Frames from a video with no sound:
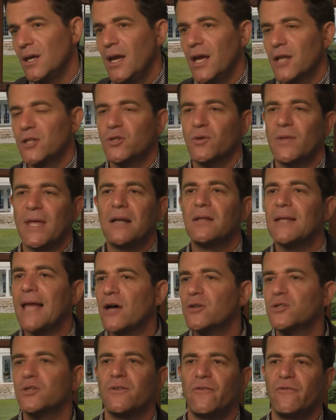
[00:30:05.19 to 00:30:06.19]
And so that
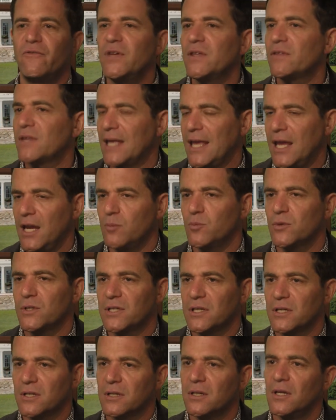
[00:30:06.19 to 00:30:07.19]
allows you to fit the cameras
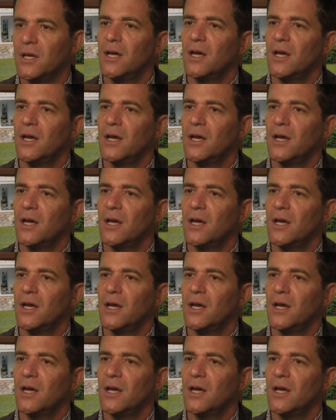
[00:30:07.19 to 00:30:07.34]
in.